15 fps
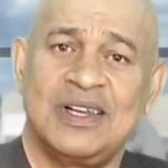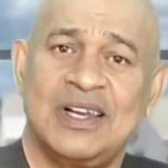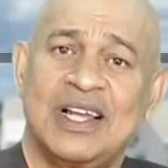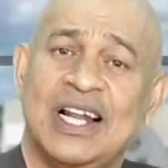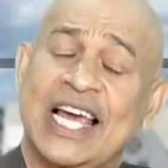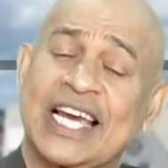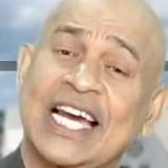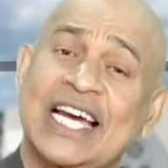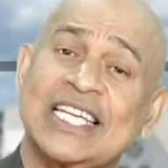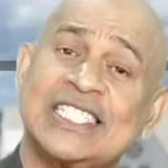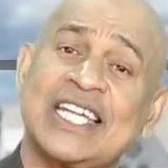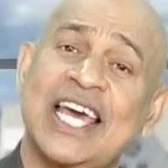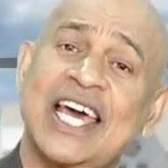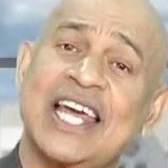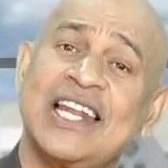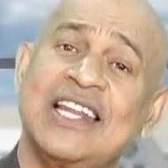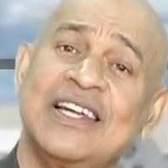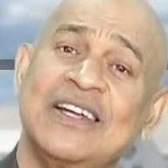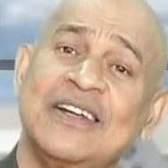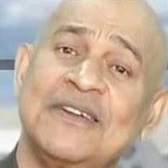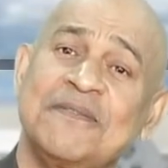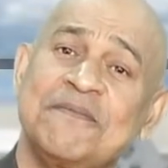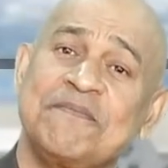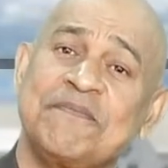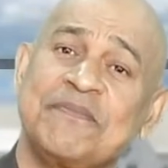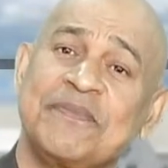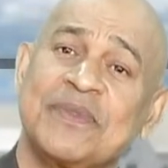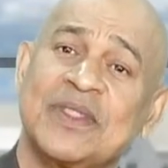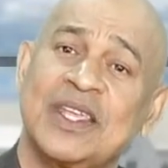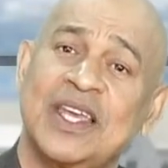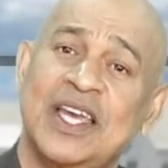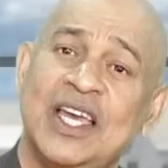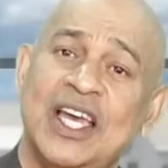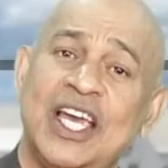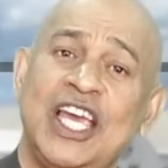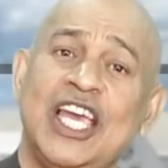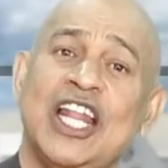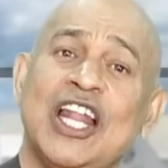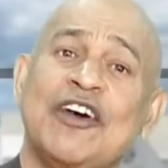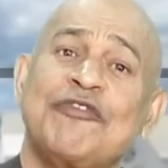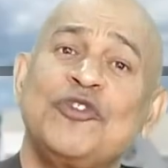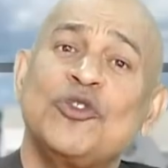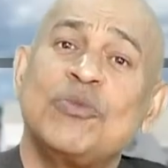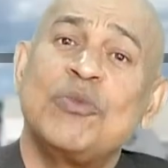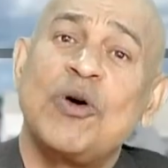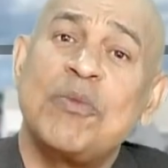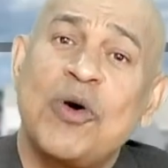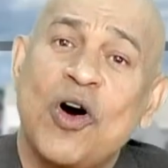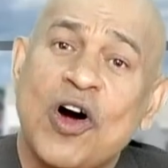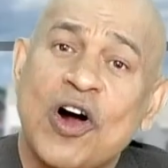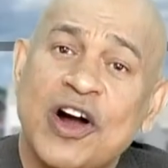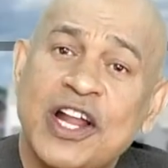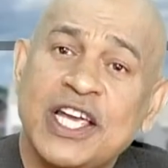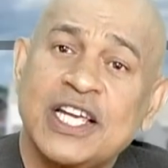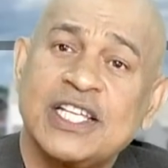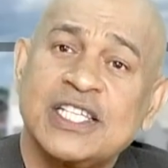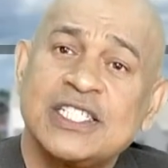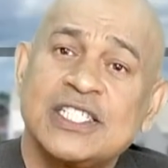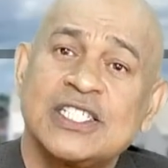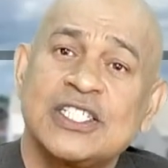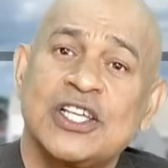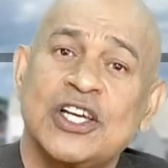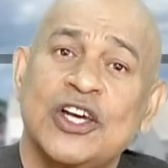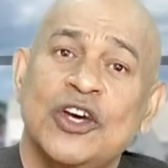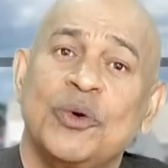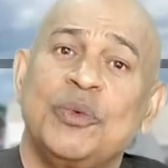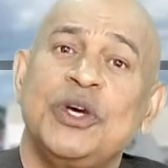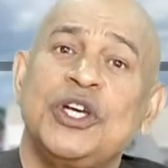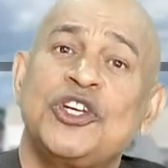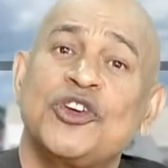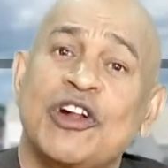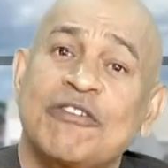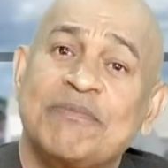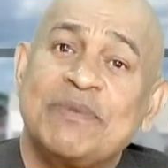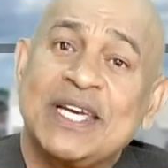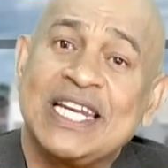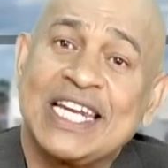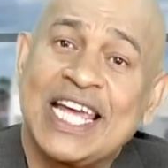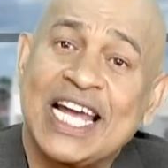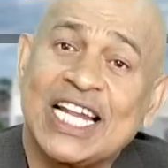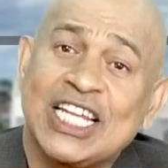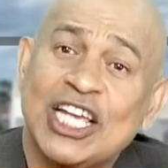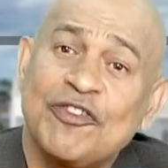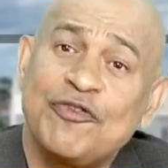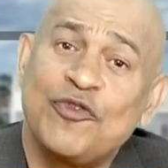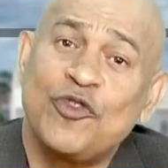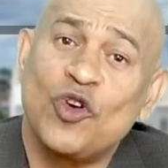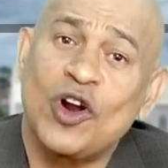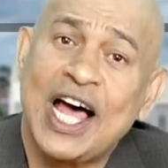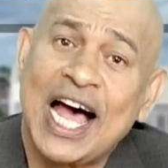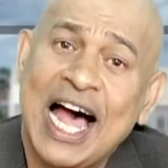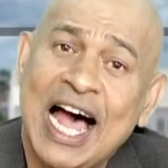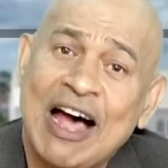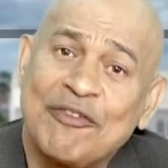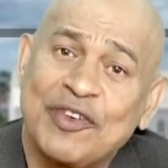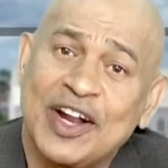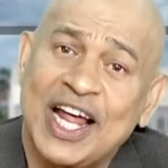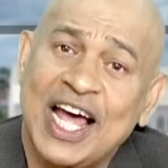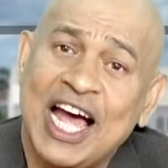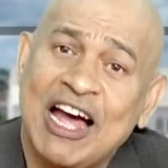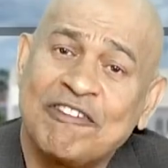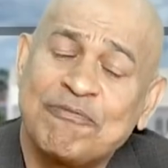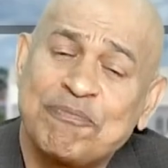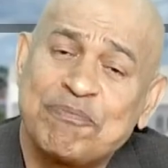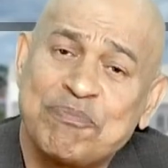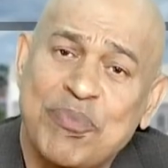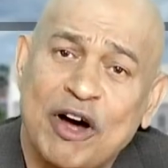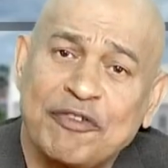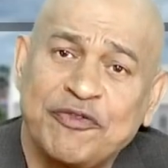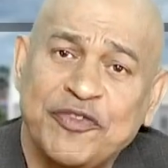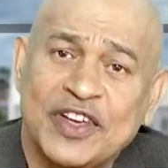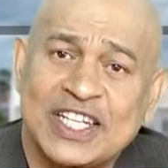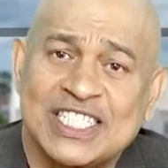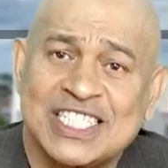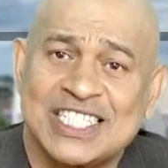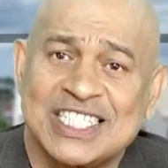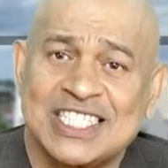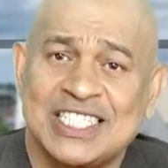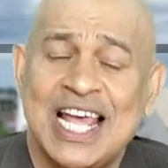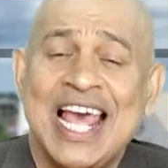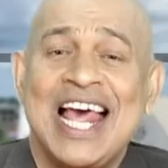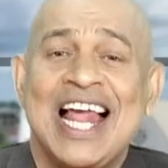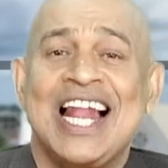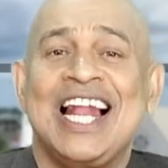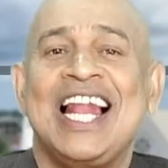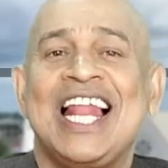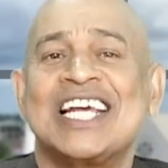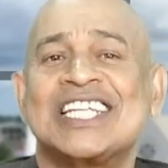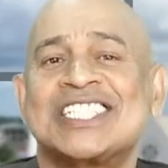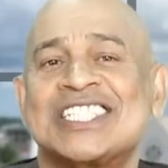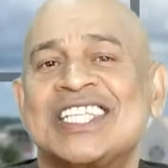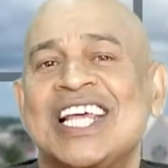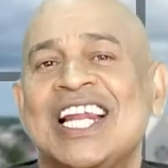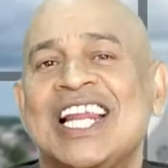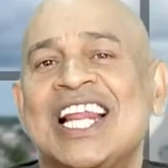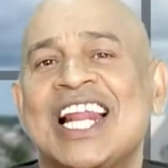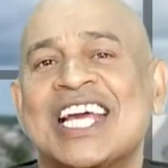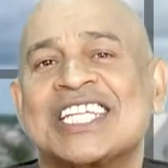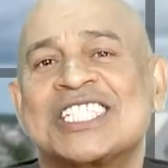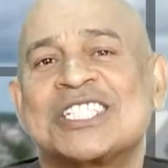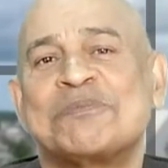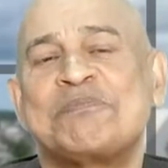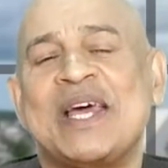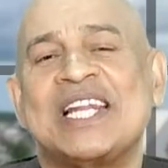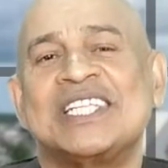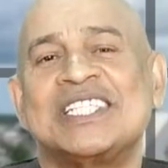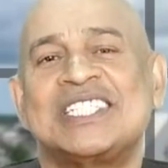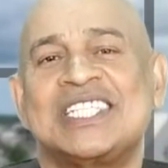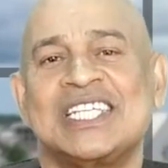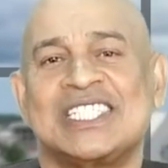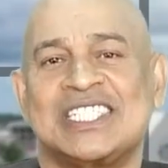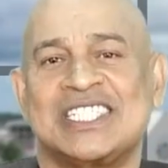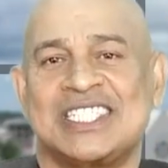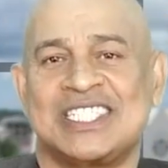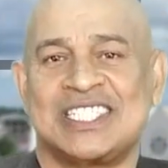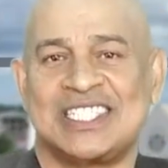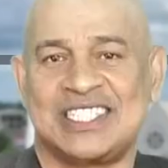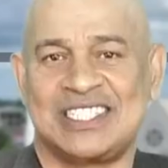Like I said, in a few more mornings, we should have been getting full half and half profits, less the little expenses